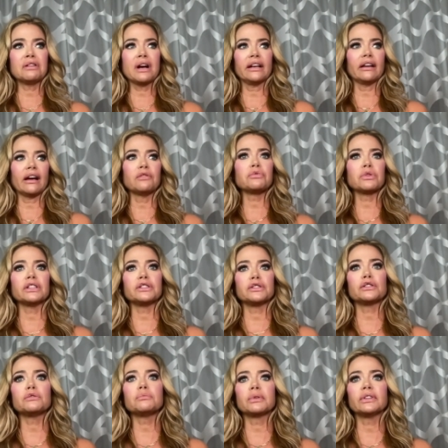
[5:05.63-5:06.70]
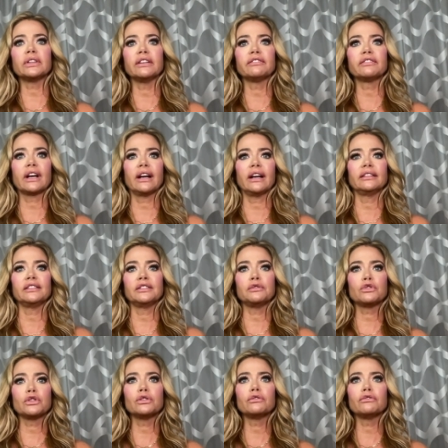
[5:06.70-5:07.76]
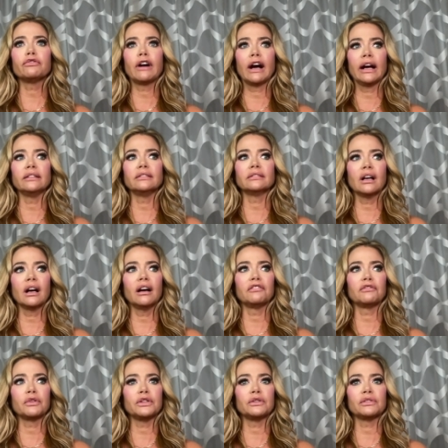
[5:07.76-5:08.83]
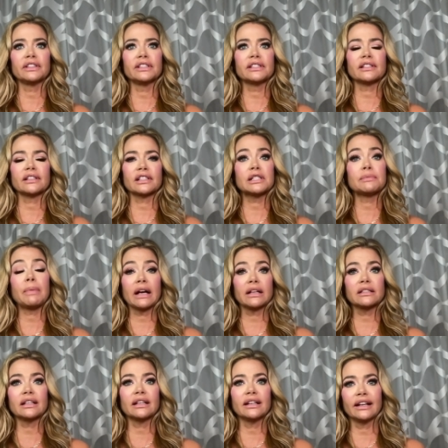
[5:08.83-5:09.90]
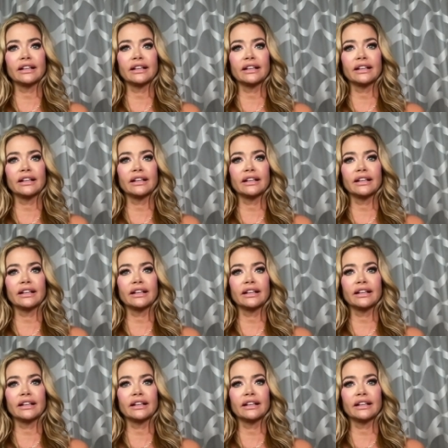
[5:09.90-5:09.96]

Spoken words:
I really do believe that you do find love when you least expect it.